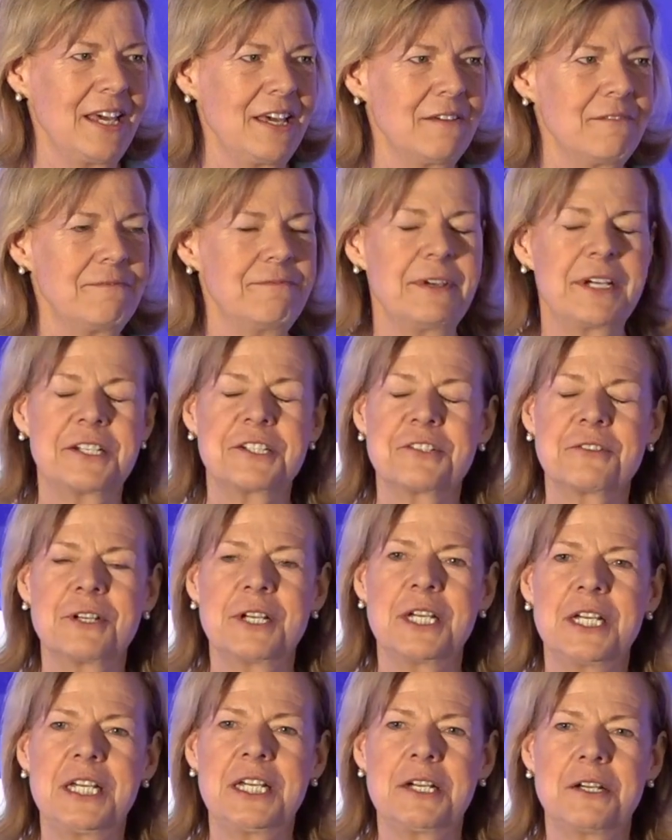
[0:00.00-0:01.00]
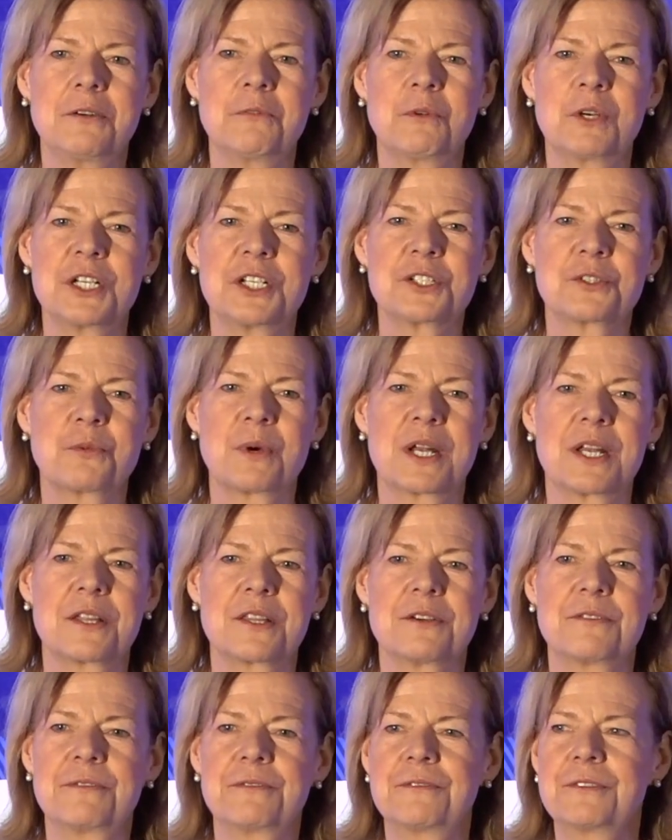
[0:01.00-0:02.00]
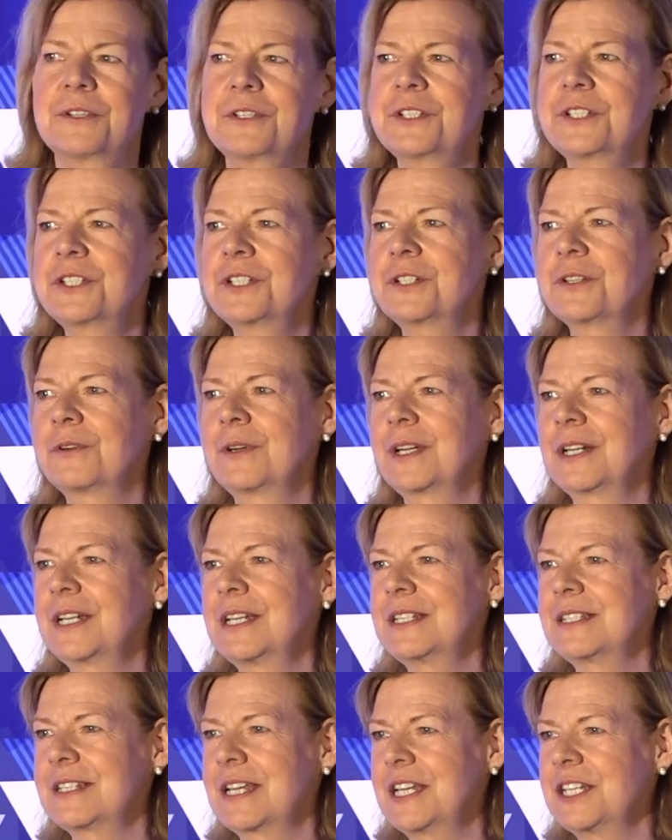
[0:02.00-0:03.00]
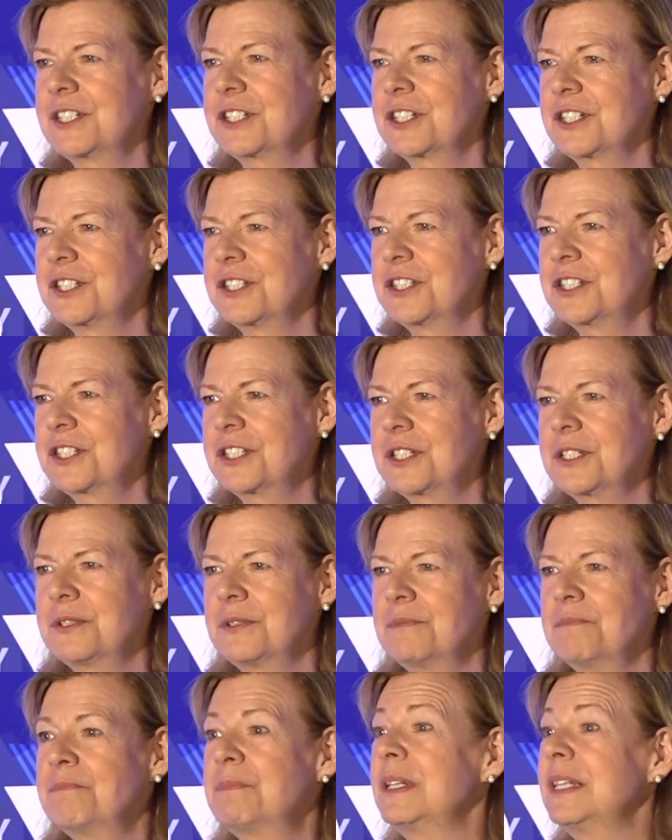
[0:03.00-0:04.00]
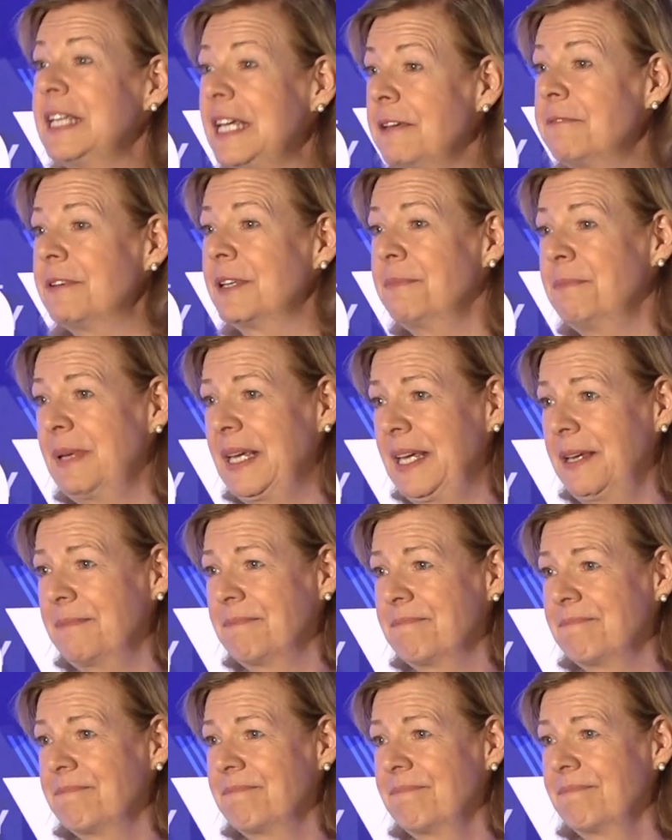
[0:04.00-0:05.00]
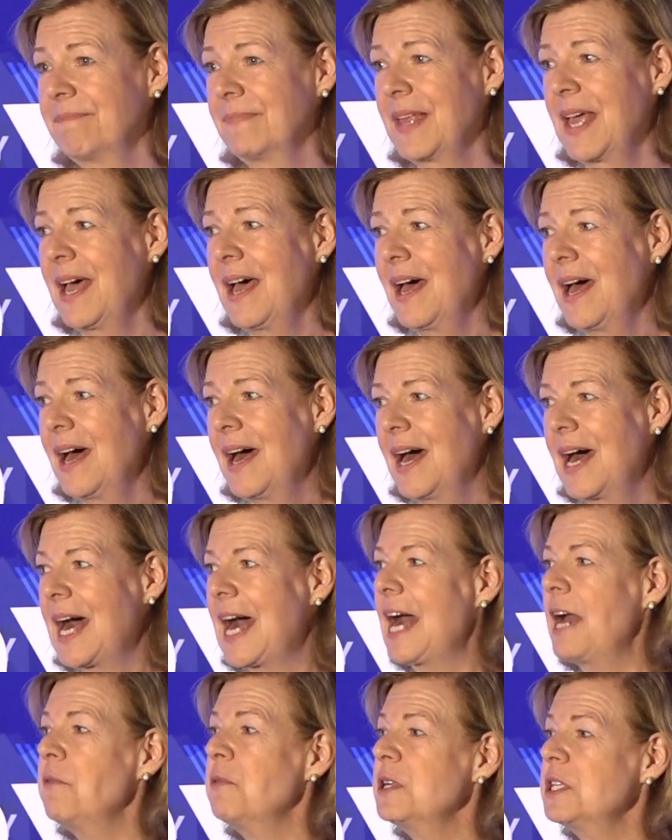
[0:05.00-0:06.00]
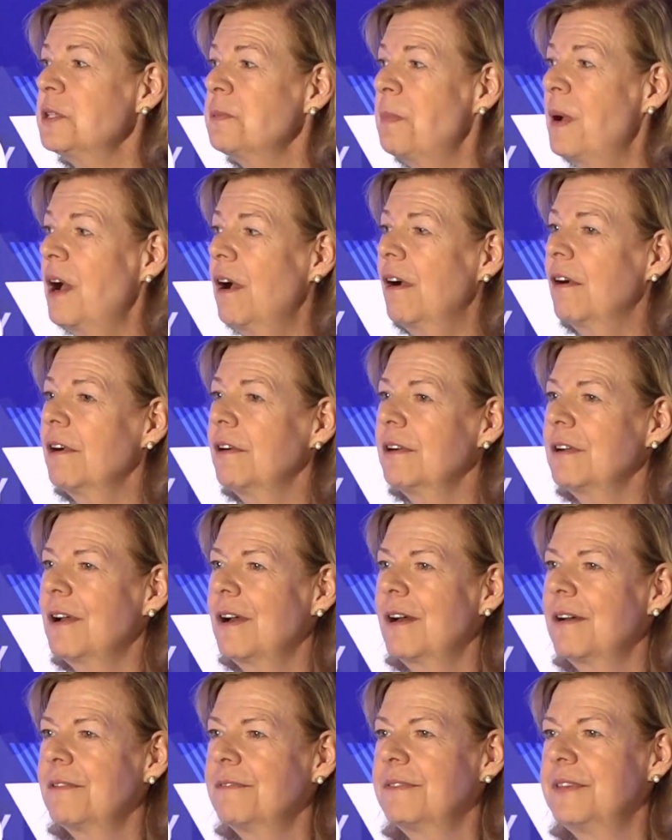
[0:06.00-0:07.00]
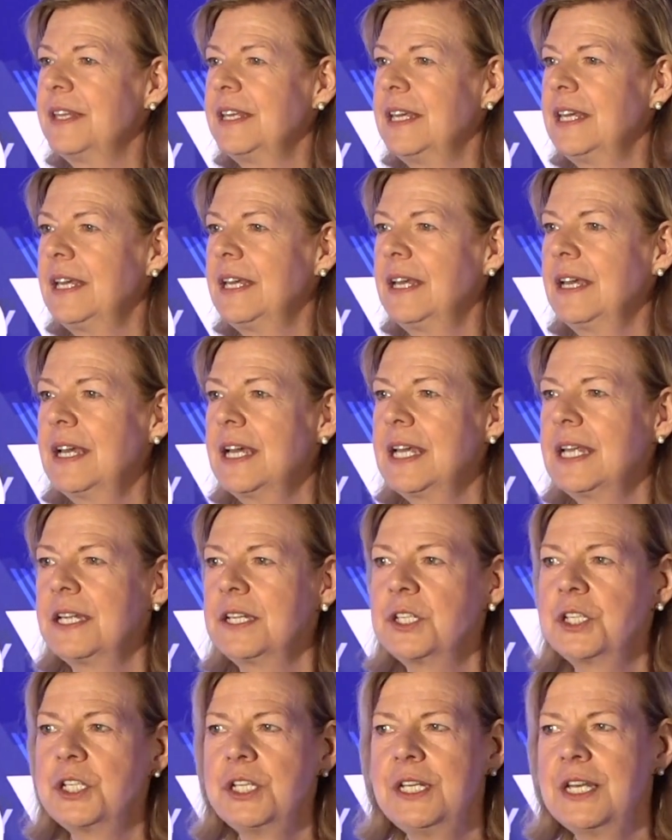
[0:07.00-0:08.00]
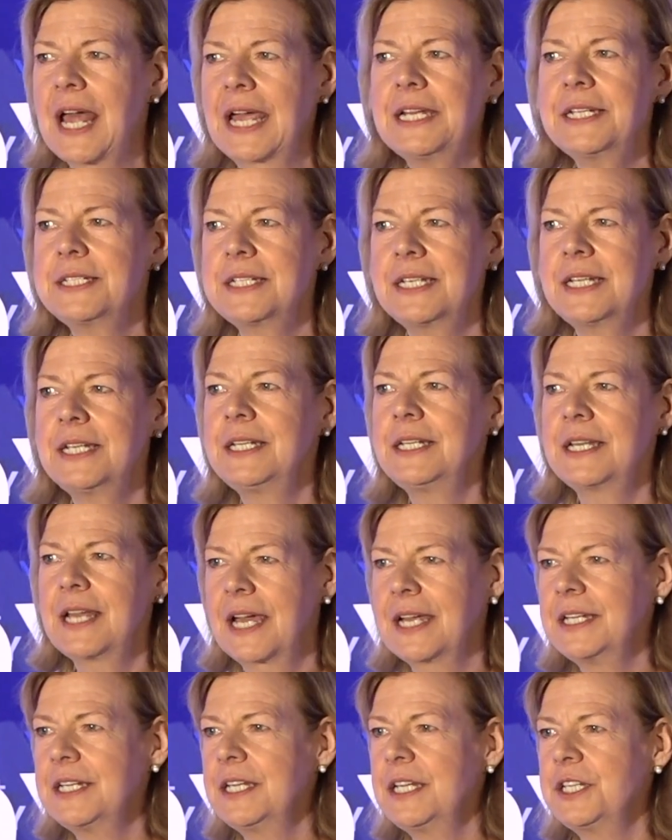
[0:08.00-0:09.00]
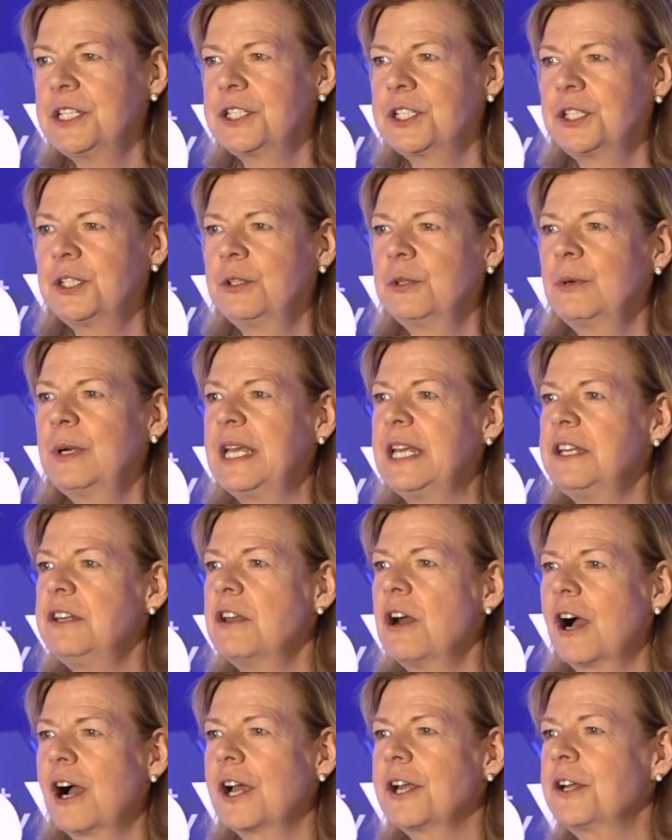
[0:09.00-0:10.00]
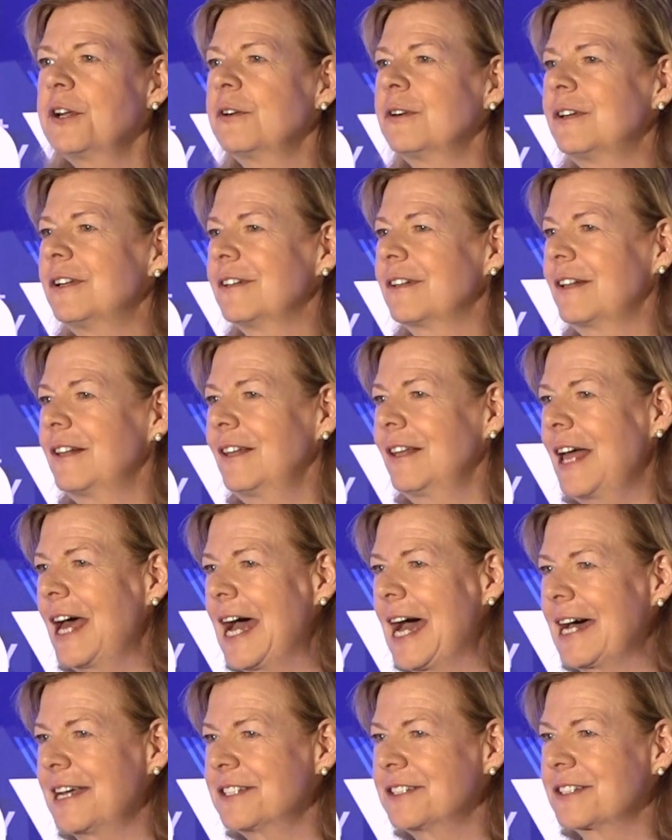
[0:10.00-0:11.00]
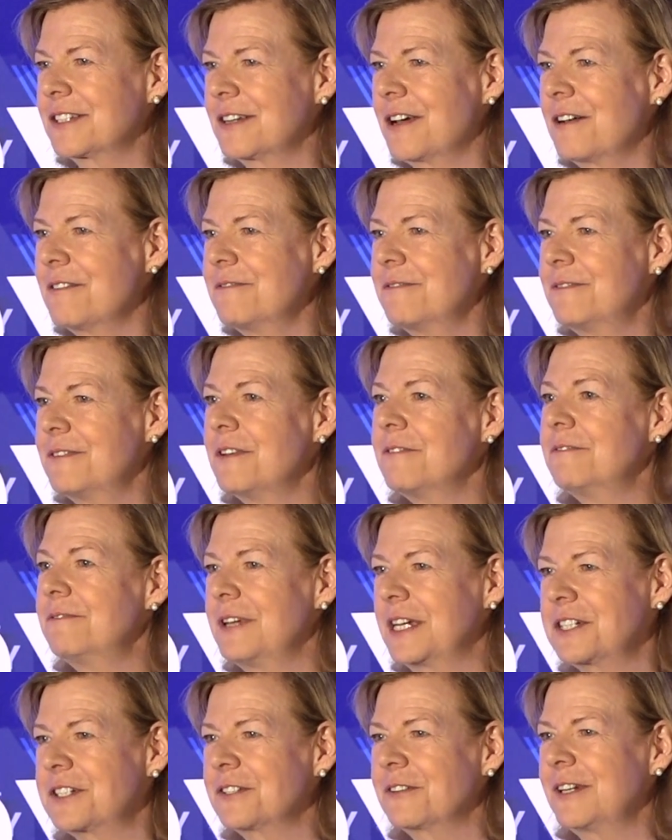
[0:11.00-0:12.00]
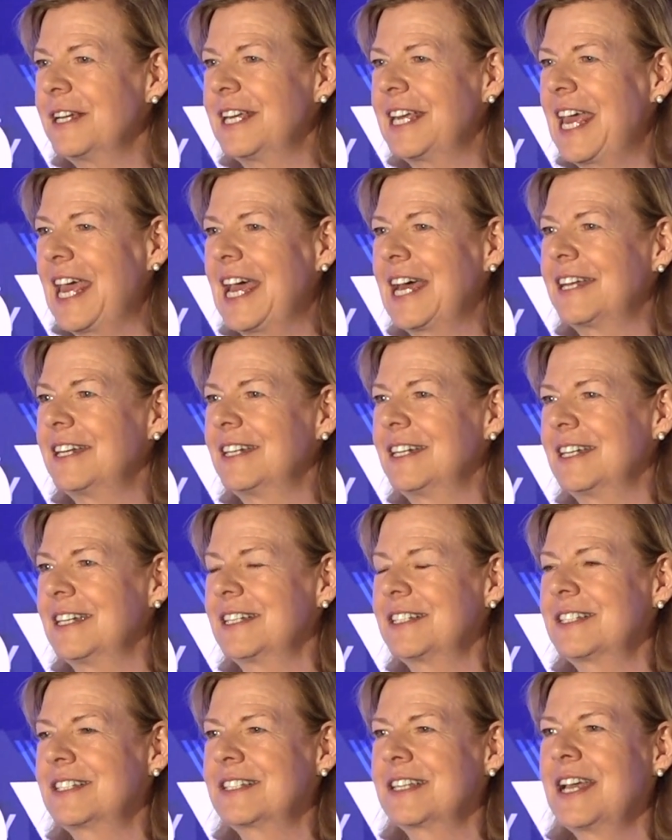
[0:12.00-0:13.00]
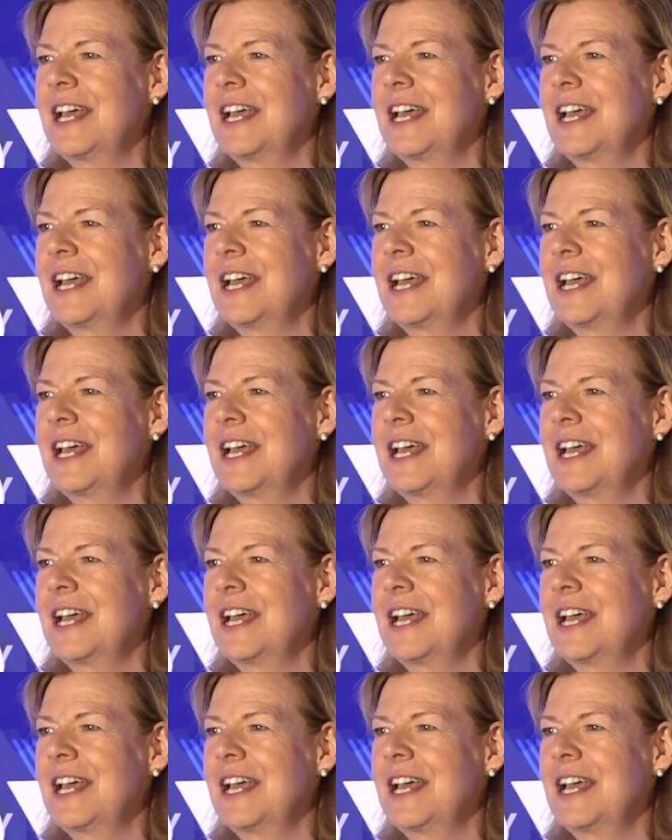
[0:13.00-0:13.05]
Victory was one of the first organizations to believe in me. I was part of the 1992 inaugural class of victory candidates